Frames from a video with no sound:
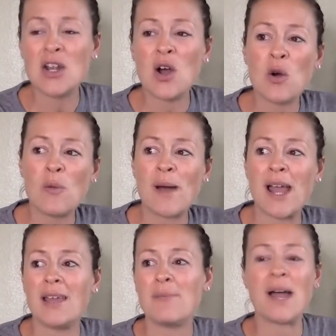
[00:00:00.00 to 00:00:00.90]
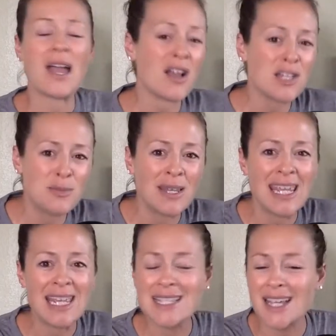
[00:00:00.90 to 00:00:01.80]
know, my husband
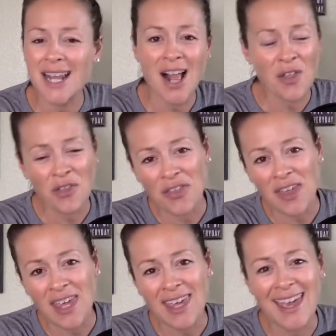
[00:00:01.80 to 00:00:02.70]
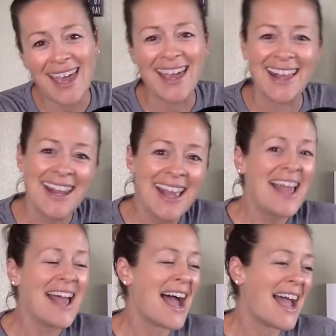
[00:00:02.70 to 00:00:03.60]
eats unhealthy and
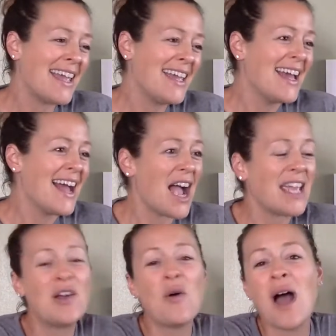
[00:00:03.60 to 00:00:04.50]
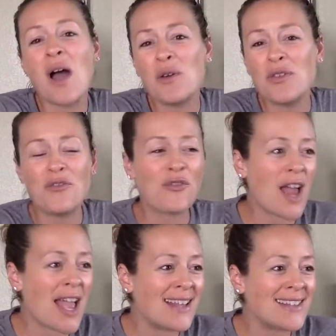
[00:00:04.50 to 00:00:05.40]
I go out with
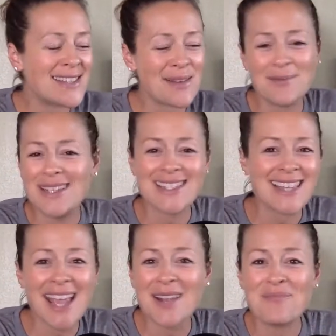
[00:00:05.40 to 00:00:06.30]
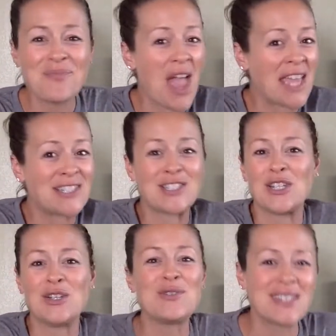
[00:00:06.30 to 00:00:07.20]
friends. I'm just like,
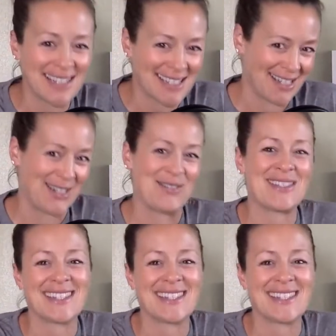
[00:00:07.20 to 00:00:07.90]
excuse. Listen,